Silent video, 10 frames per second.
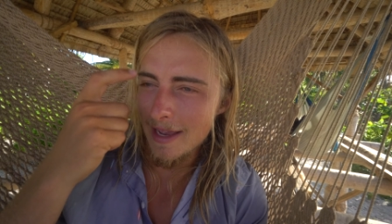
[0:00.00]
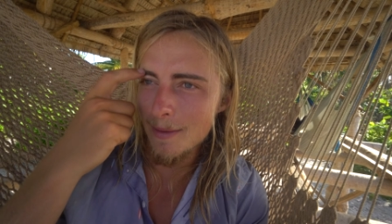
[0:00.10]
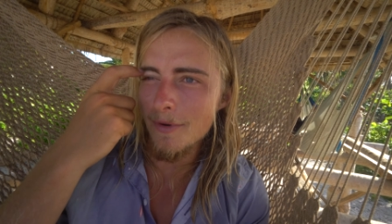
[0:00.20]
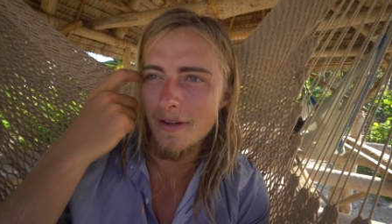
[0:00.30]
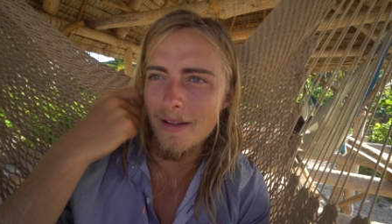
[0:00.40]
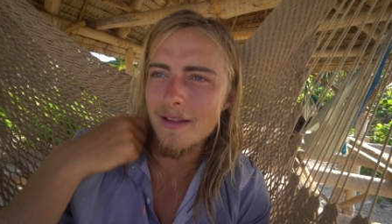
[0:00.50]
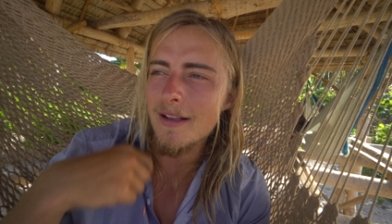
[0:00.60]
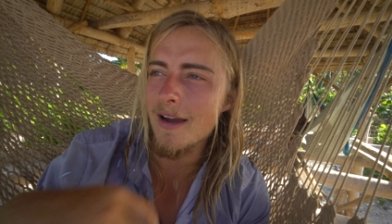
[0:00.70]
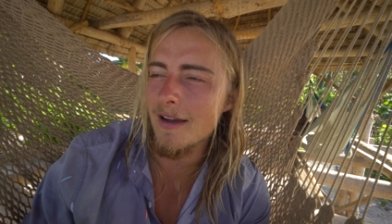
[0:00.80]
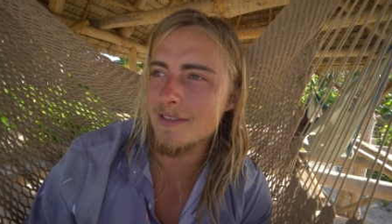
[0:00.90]
today, but
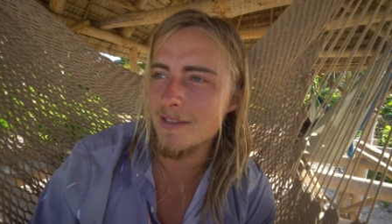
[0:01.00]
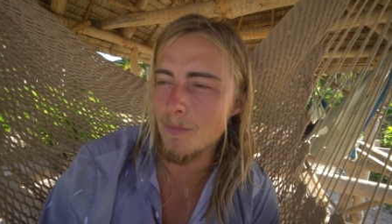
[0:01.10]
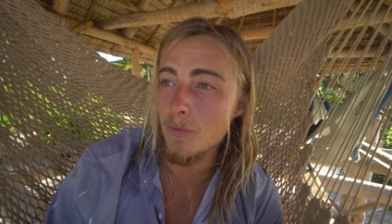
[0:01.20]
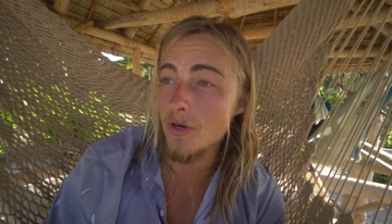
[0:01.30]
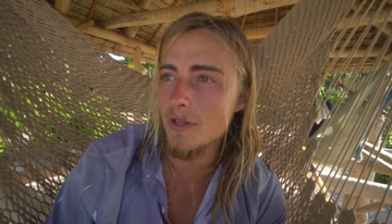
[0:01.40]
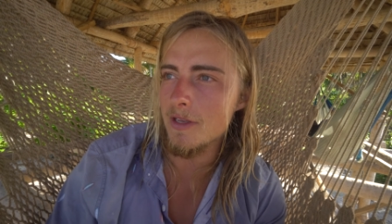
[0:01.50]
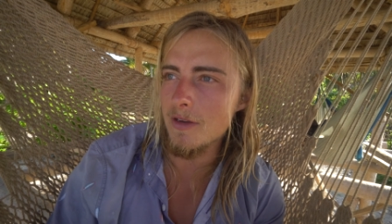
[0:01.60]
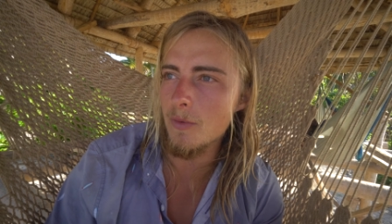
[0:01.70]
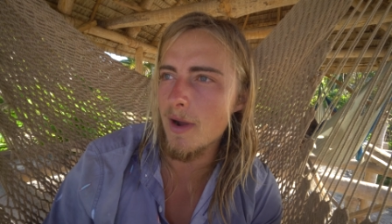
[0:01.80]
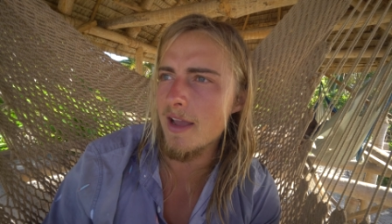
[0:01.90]
caught some really
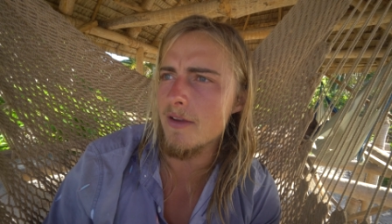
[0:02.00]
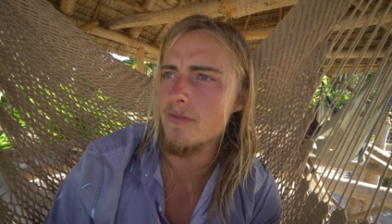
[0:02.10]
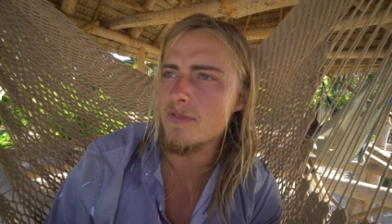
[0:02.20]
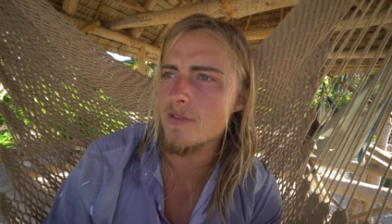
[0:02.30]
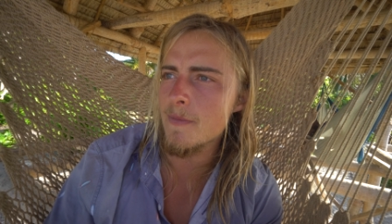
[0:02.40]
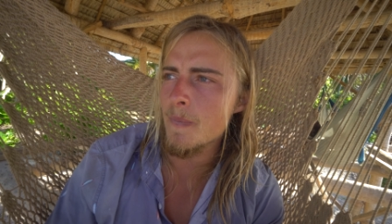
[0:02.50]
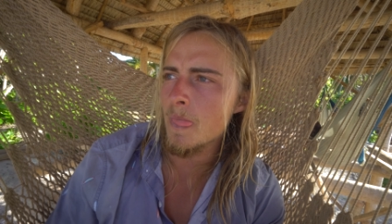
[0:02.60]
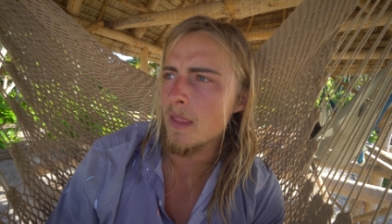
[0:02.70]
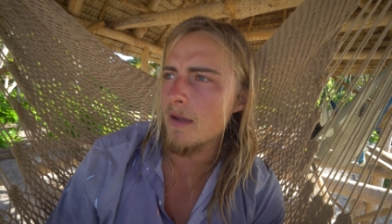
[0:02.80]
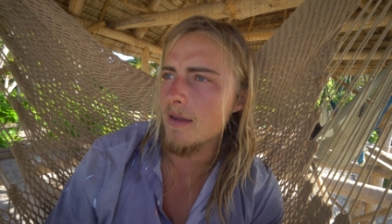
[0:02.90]
good waves
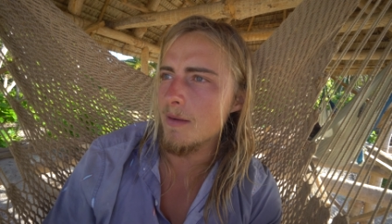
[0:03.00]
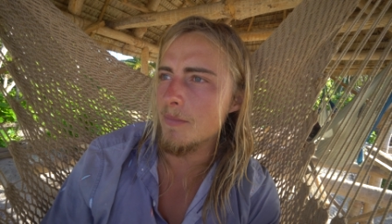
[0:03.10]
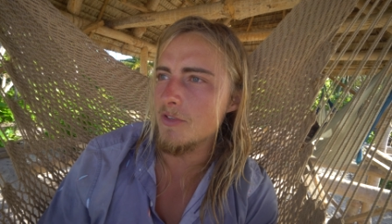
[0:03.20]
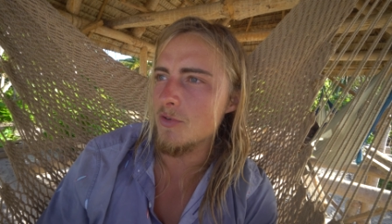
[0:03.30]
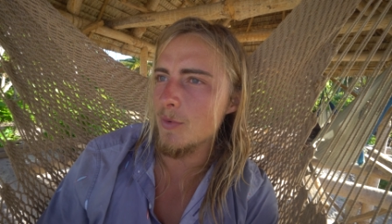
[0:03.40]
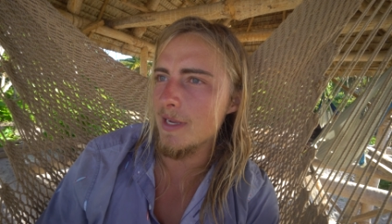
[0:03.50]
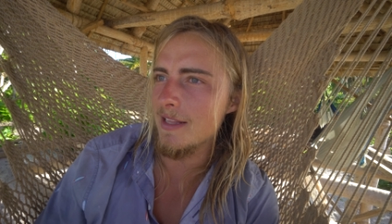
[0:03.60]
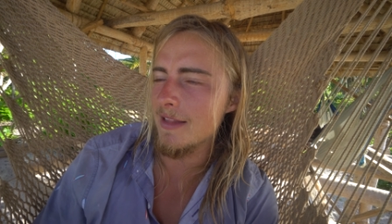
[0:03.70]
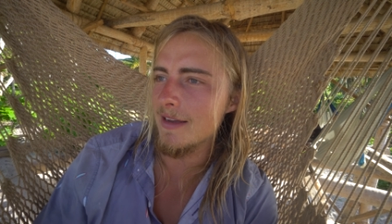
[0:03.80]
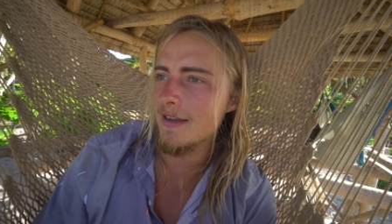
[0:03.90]
in
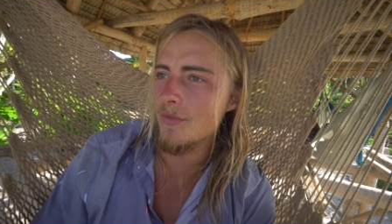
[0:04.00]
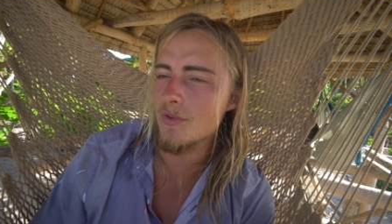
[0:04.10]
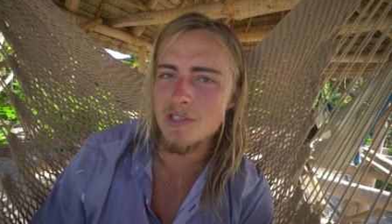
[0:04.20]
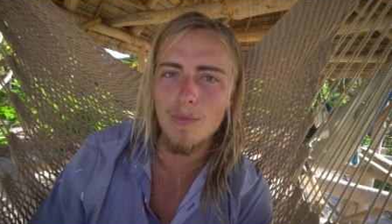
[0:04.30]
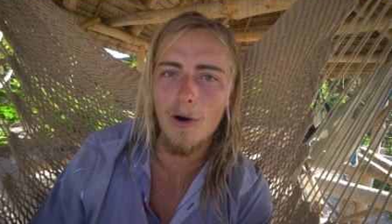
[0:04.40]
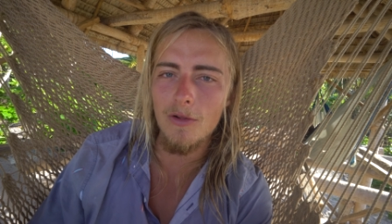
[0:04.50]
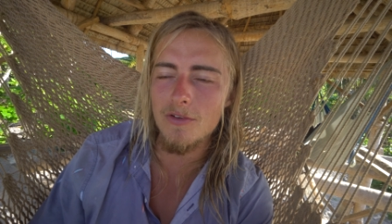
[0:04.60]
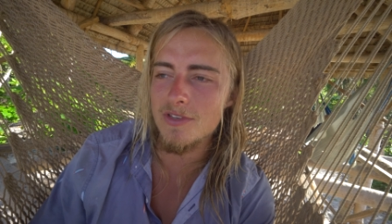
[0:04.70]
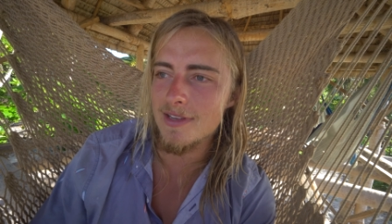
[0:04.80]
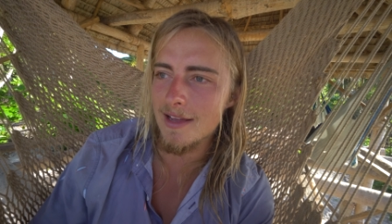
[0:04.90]
between the, the
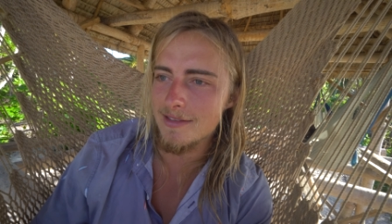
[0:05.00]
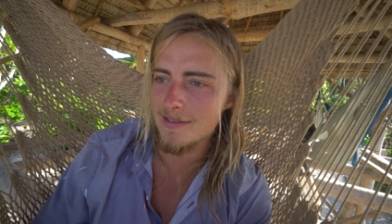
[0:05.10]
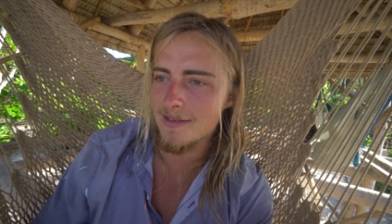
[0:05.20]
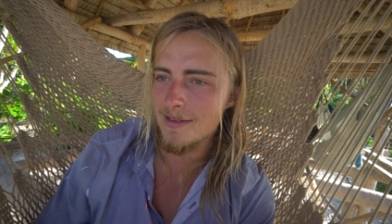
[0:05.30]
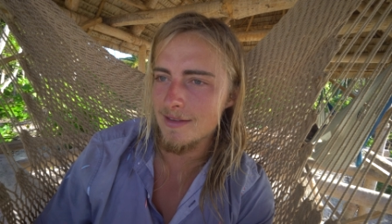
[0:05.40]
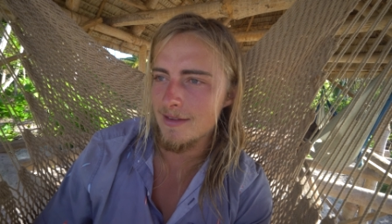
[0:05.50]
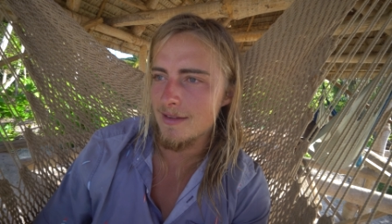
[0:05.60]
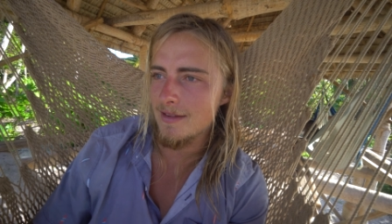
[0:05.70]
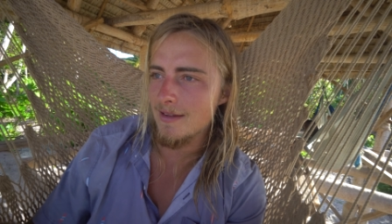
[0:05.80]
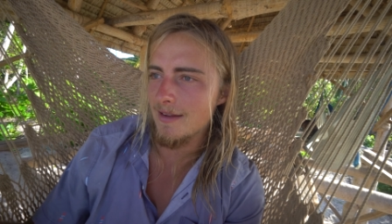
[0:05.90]
smaller sets.
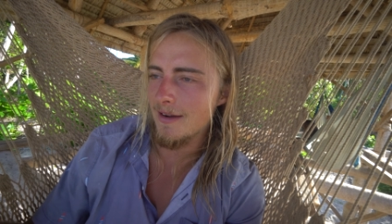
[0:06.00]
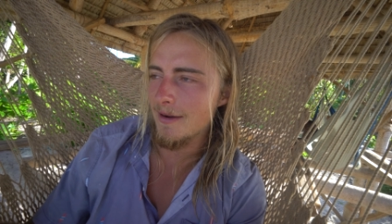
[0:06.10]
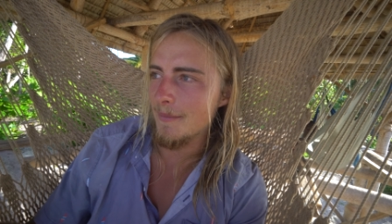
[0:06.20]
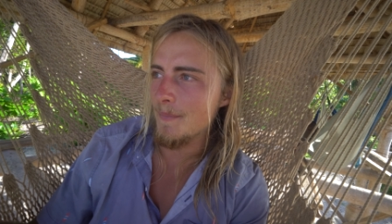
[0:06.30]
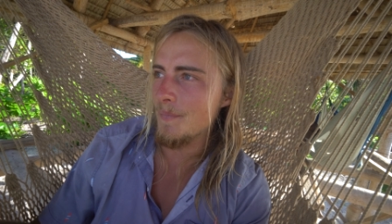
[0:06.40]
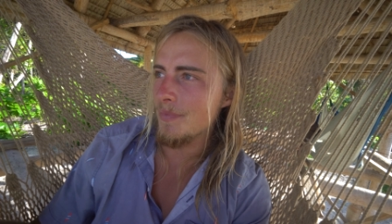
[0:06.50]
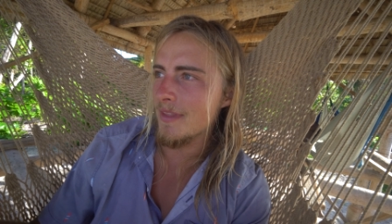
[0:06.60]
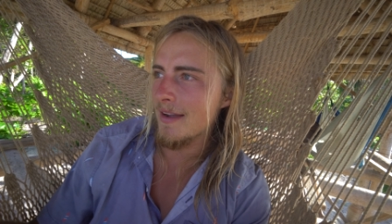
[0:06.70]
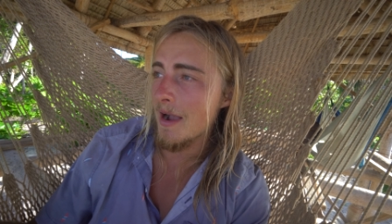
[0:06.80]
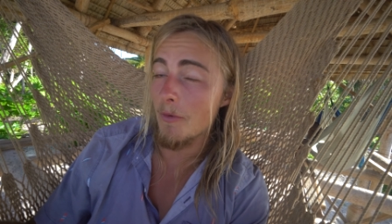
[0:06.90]
Um,
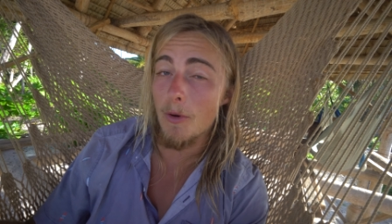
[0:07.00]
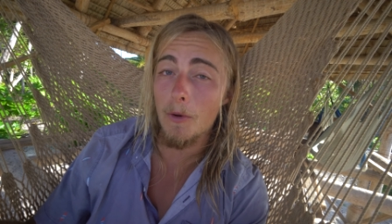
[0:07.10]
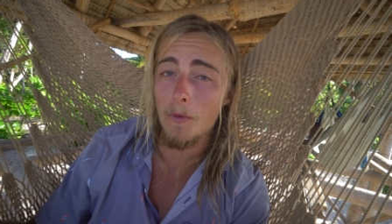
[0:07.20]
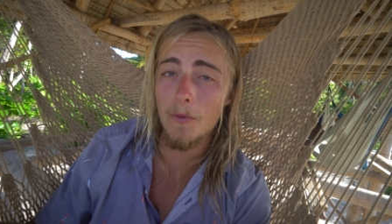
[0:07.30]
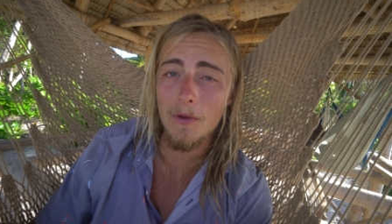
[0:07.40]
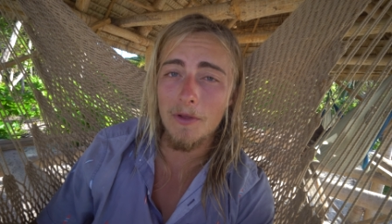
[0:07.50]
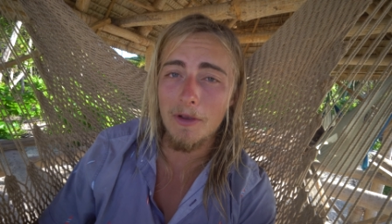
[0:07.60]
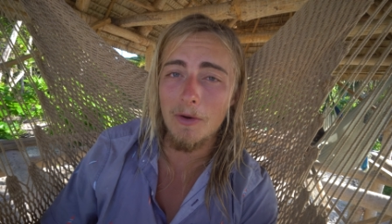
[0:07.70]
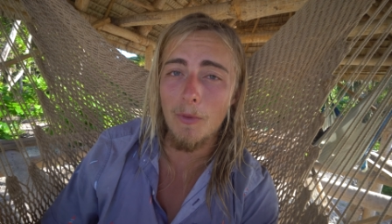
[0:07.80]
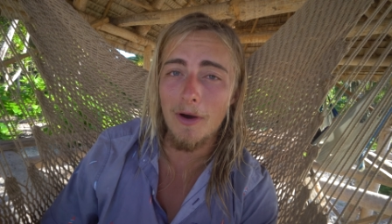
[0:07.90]
I rode a really
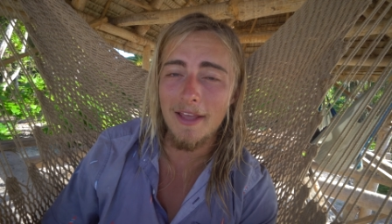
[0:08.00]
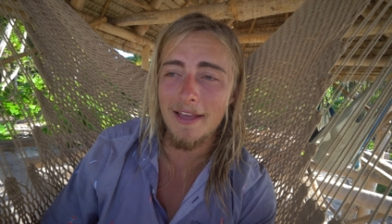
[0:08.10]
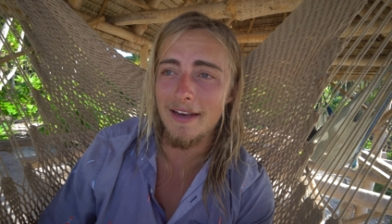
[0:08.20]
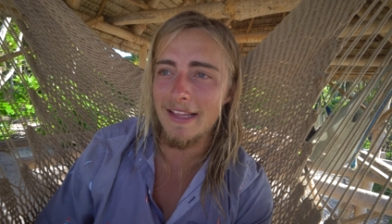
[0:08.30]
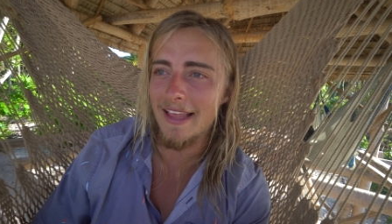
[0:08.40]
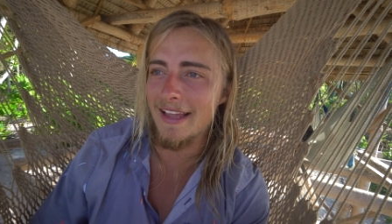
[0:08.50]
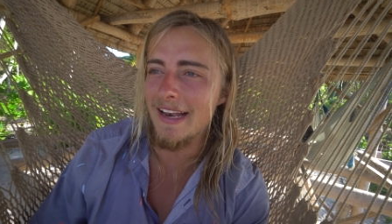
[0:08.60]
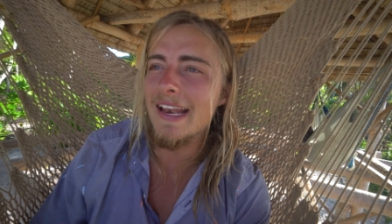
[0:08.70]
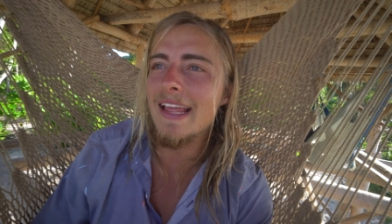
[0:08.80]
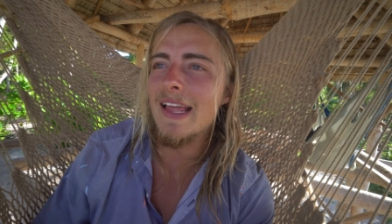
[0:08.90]
good one in and then